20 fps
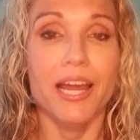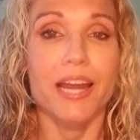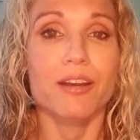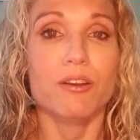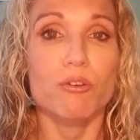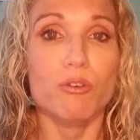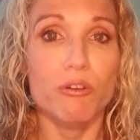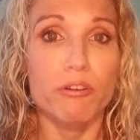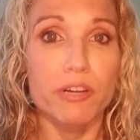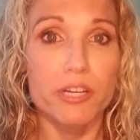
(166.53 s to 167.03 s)

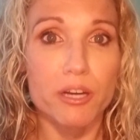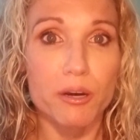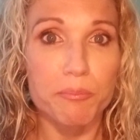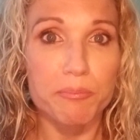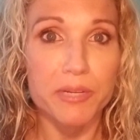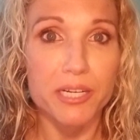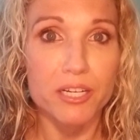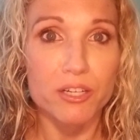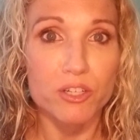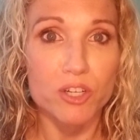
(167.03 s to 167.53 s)
And growing
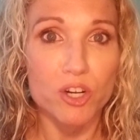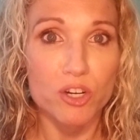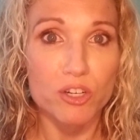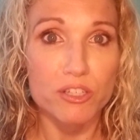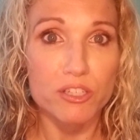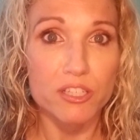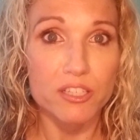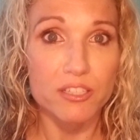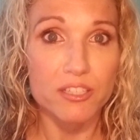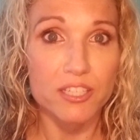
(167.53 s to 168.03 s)
up in a
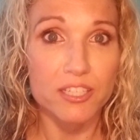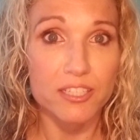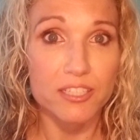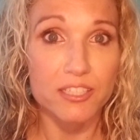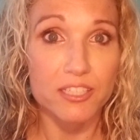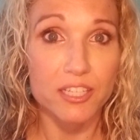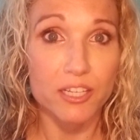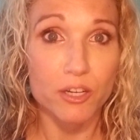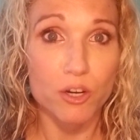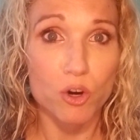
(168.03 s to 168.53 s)

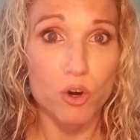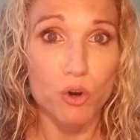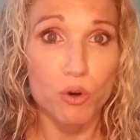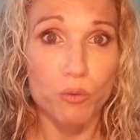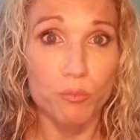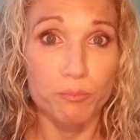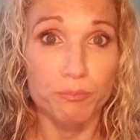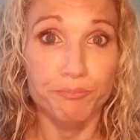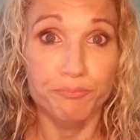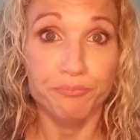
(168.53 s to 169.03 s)
narcissistic
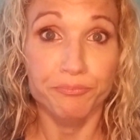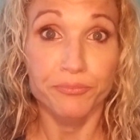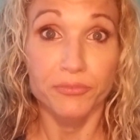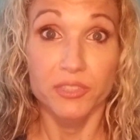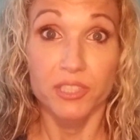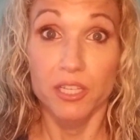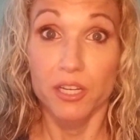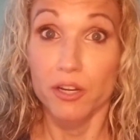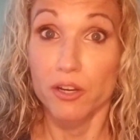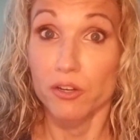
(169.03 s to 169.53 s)
home,
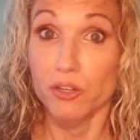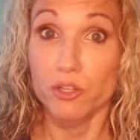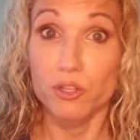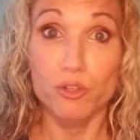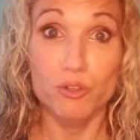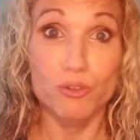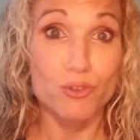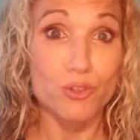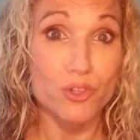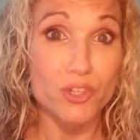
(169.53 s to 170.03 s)

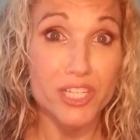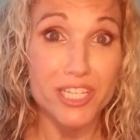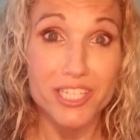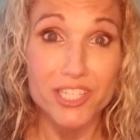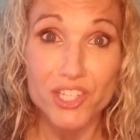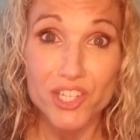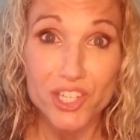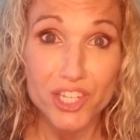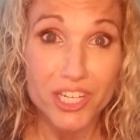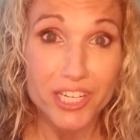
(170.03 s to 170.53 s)

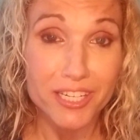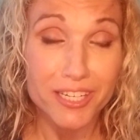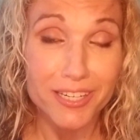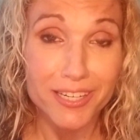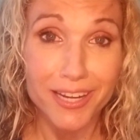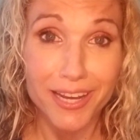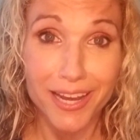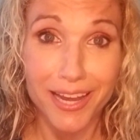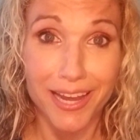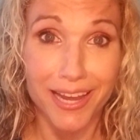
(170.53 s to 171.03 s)

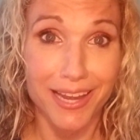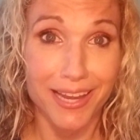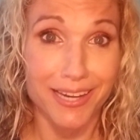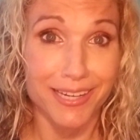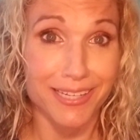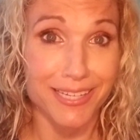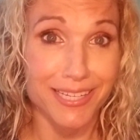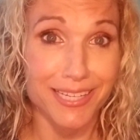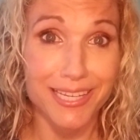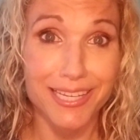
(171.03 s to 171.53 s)
nutrition
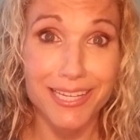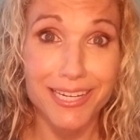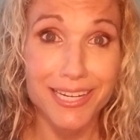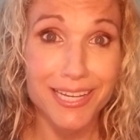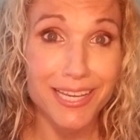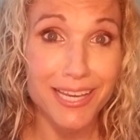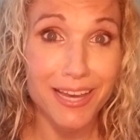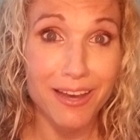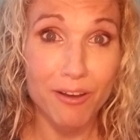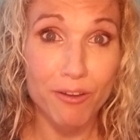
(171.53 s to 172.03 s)
and
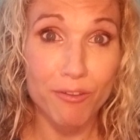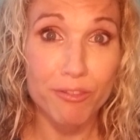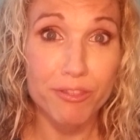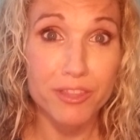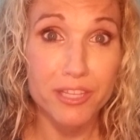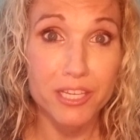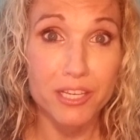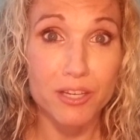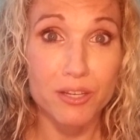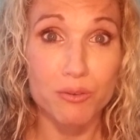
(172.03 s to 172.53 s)
eating
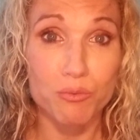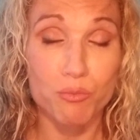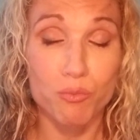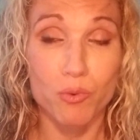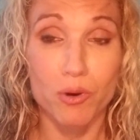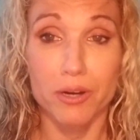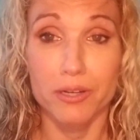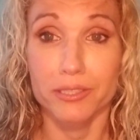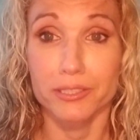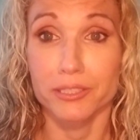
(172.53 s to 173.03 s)
healthy
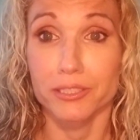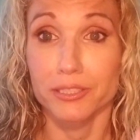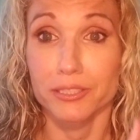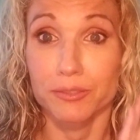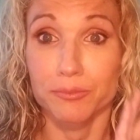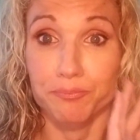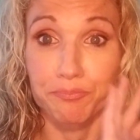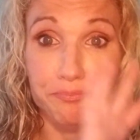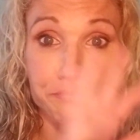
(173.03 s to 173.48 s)
was